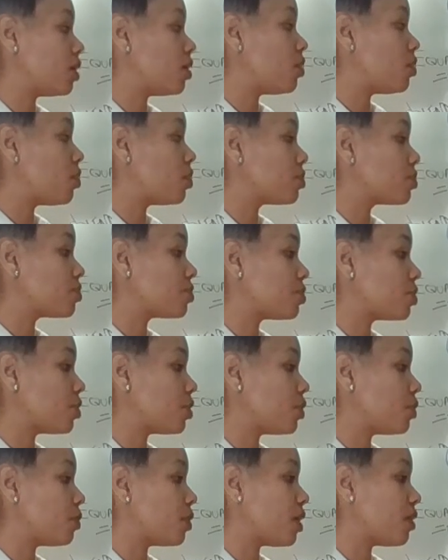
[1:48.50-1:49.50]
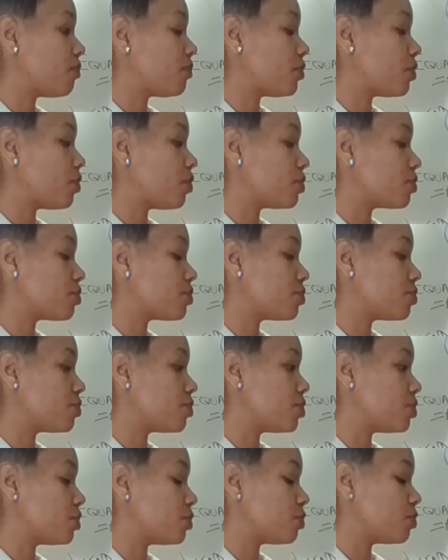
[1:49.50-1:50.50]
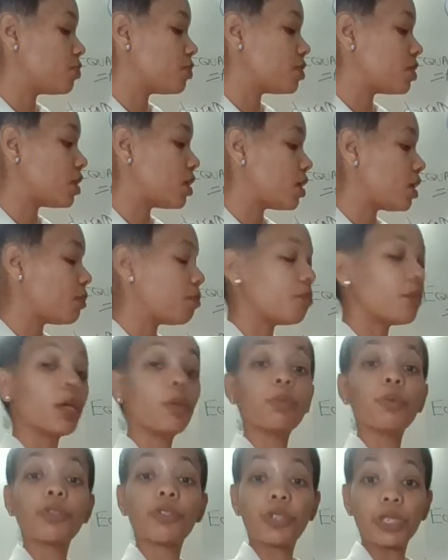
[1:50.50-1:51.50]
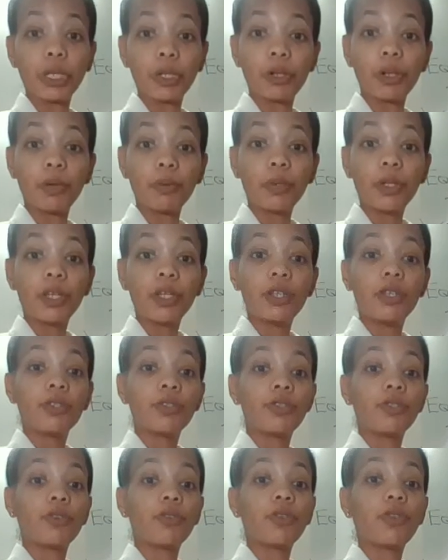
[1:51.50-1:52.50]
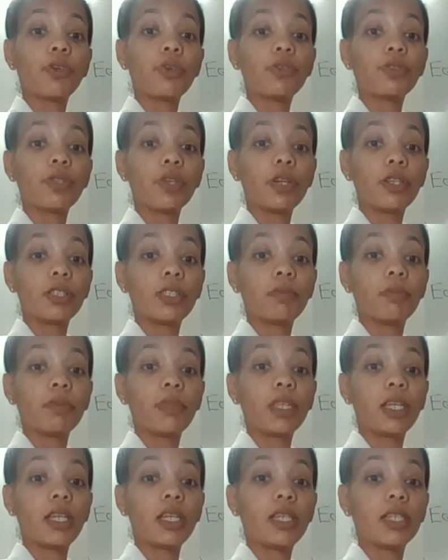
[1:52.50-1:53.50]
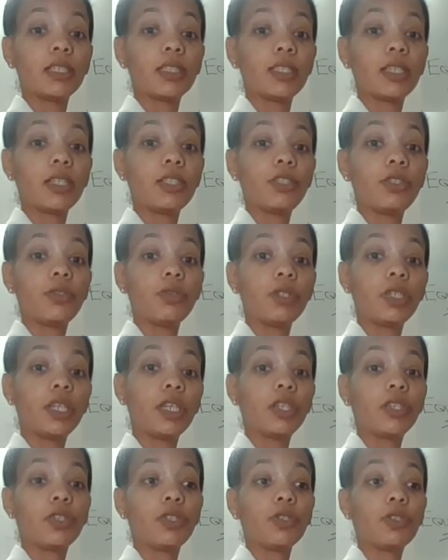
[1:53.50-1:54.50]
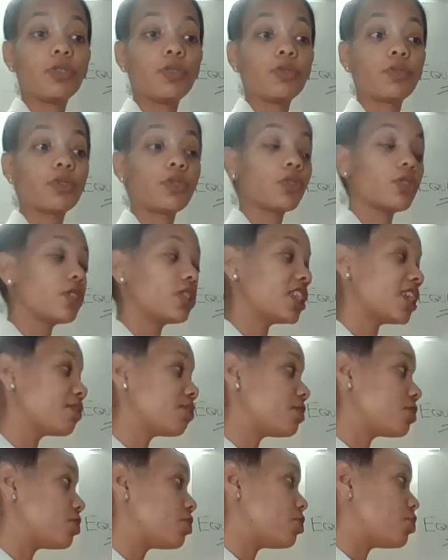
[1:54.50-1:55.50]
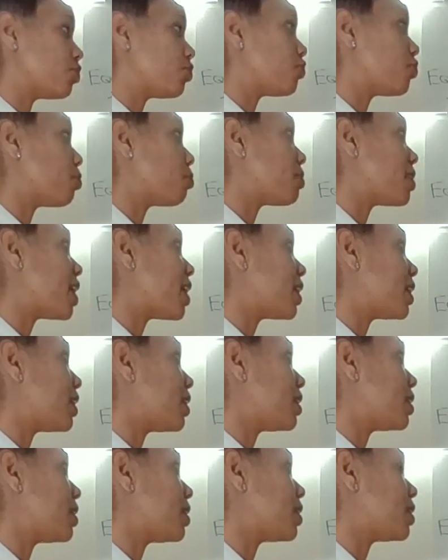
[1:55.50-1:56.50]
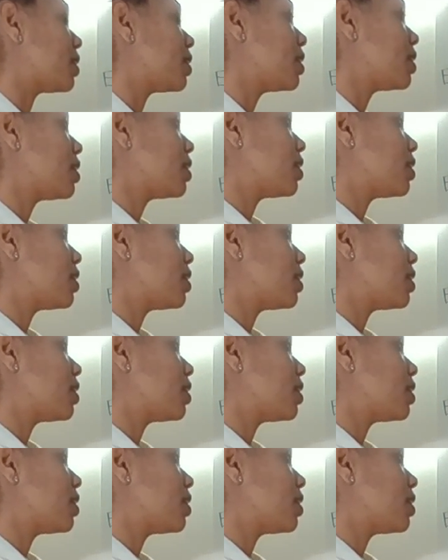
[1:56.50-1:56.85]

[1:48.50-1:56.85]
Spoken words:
Also, I've also used maple syrup. So those are some things that you can use or substitute from not eating